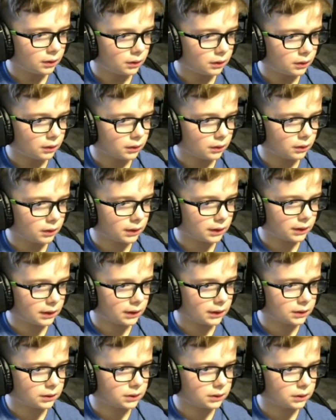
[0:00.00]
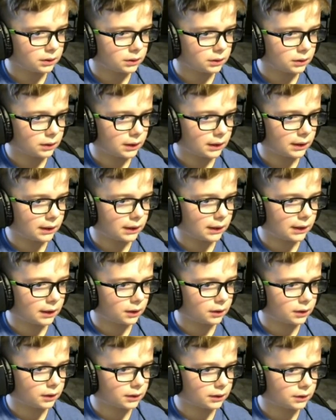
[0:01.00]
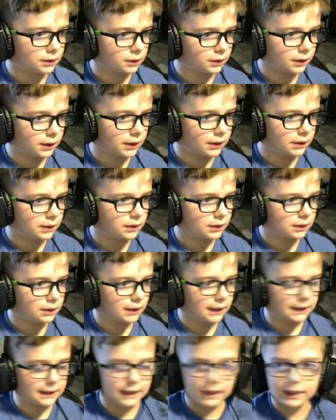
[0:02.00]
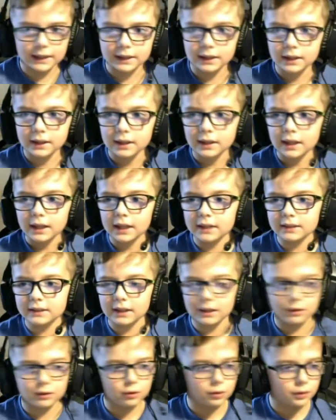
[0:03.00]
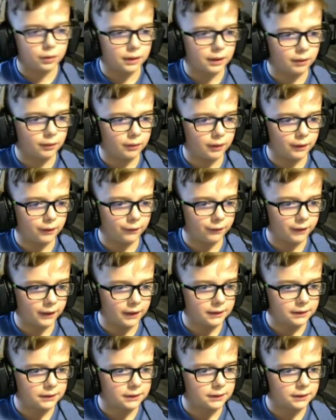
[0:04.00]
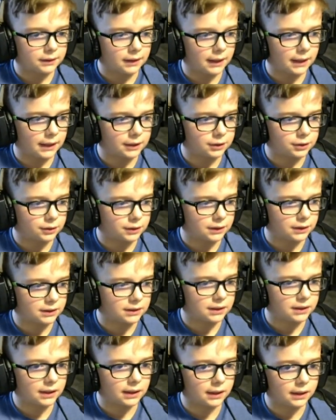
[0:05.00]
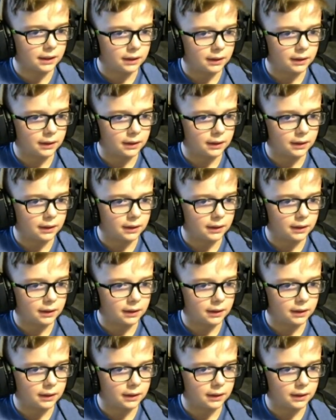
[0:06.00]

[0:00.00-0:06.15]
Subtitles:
click this, and then click delete. And then that's how you would get rid of this. As you can see,